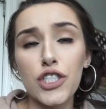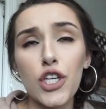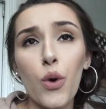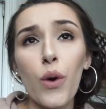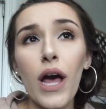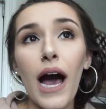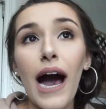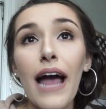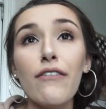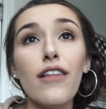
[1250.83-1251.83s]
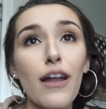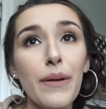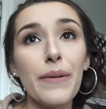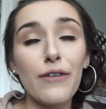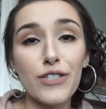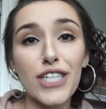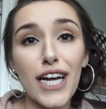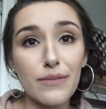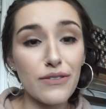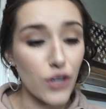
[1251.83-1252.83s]
So I have a lot of people that reach
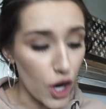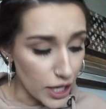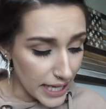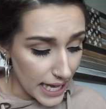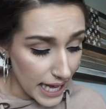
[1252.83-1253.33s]
out to me regarding it,